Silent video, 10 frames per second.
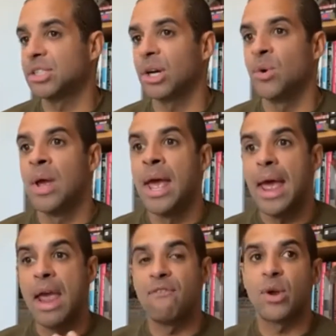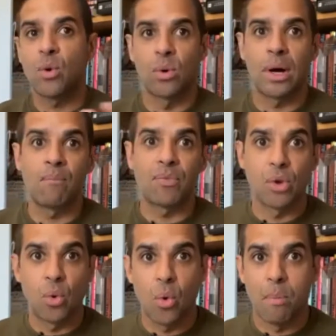So every quarter
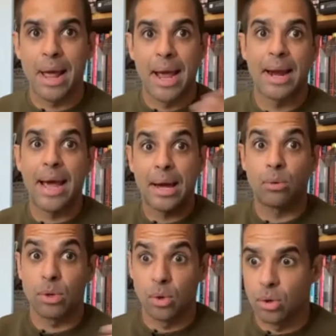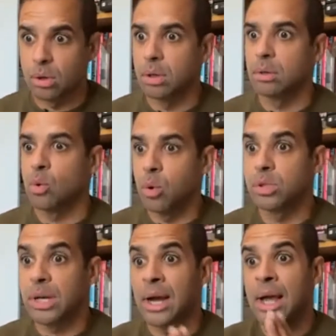you will plan out your
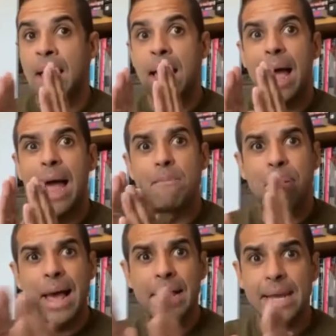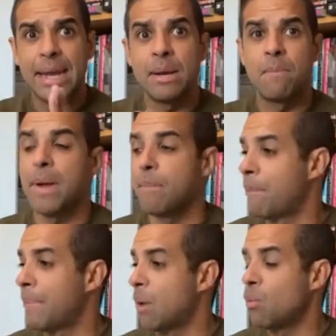quarter and plan it in bit by
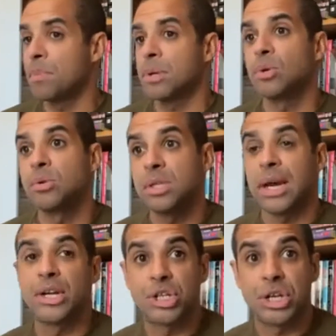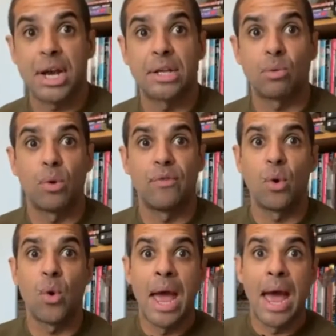bit. And what I'm going to do today is share with
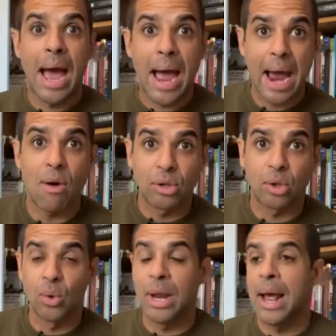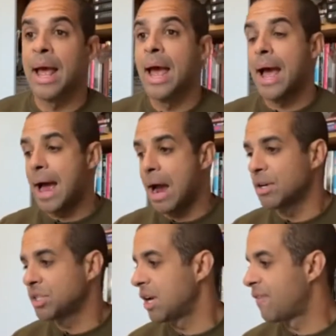you how I do that, how I
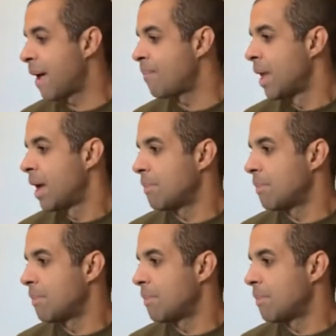achieve that.